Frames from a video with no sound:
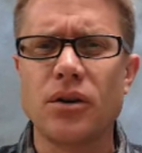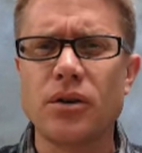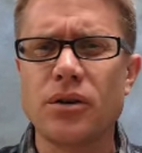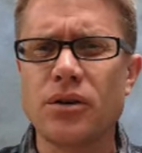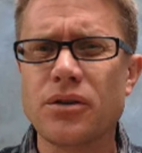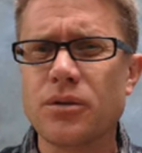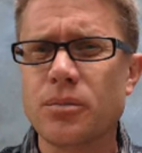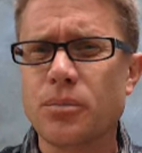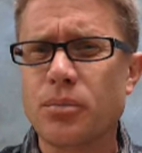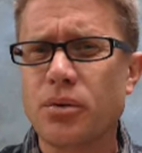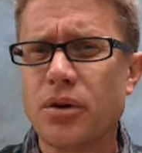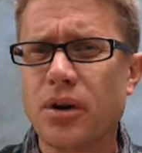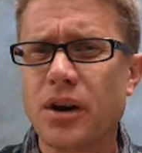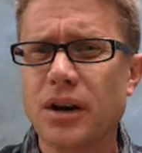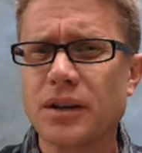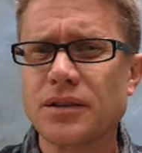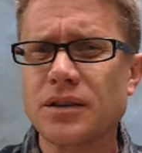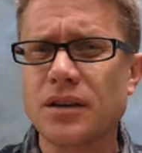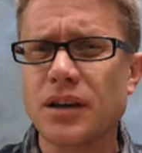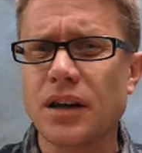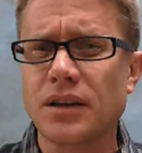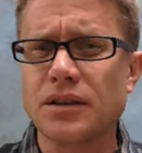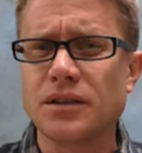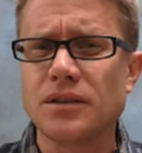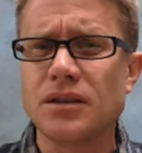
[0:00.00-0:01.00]
earth
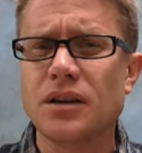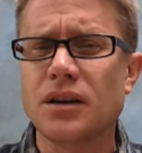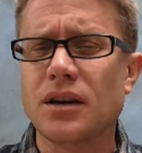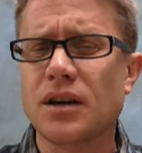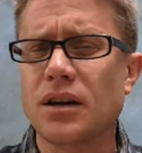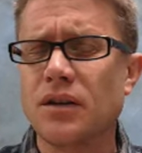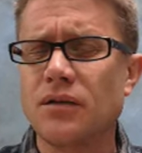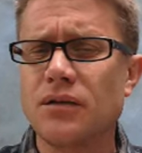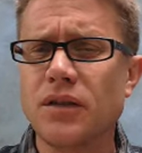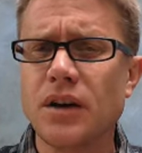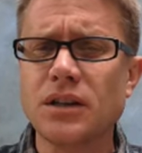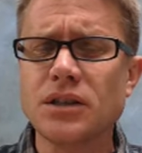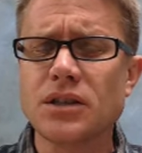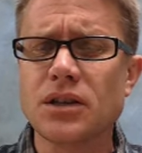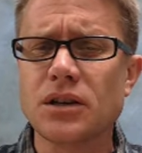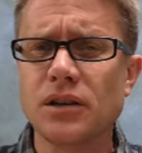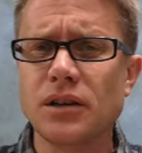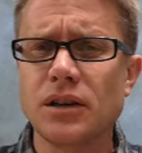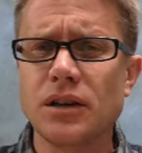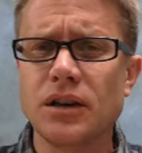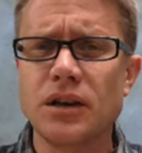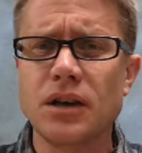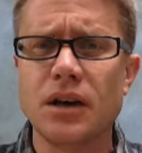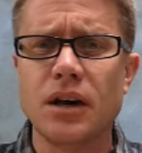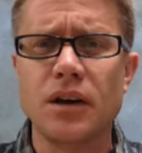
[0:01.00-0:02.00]
process that can
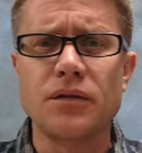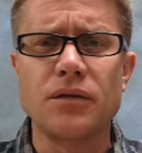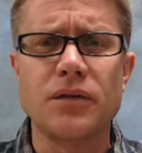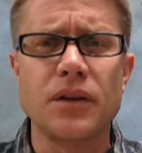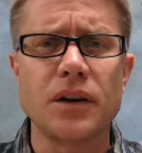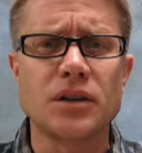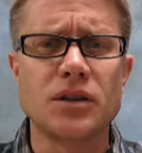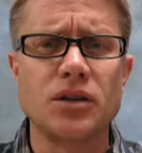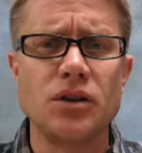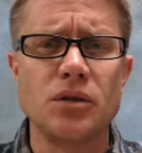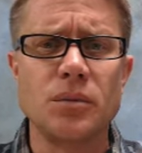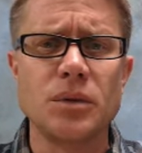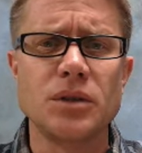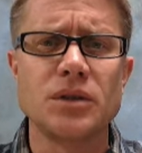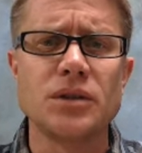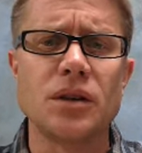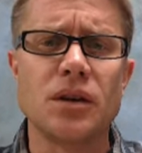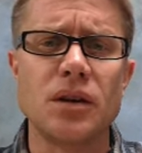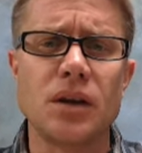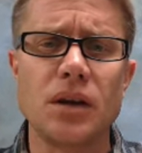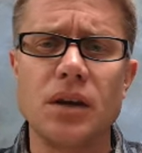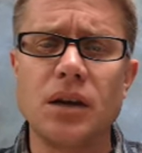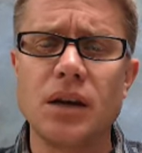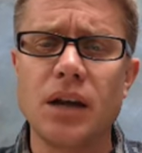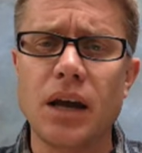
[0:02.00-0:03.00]
eventually affect humans
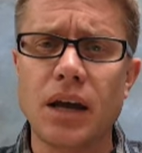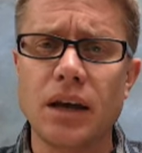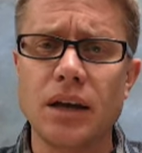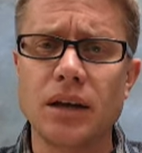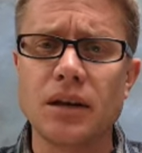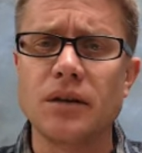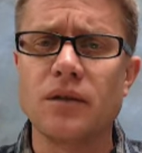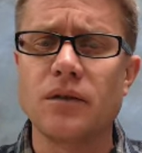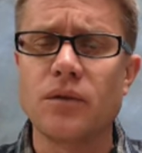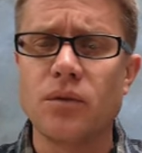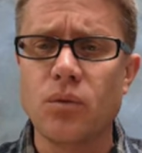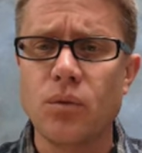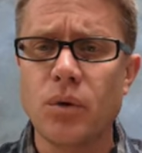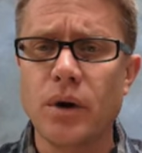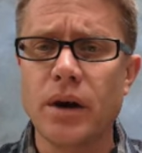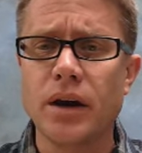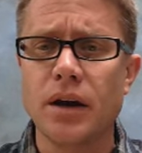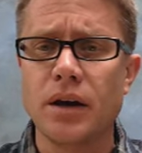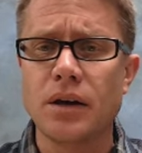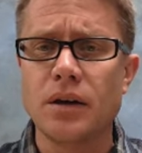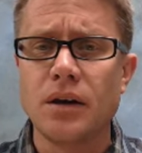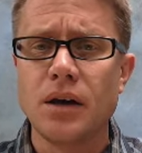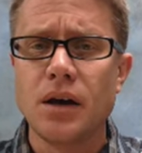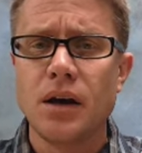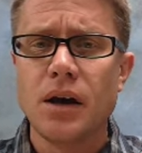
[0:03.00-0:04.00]
in a negative
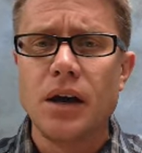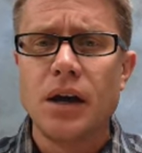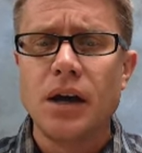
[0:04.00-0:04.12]
way.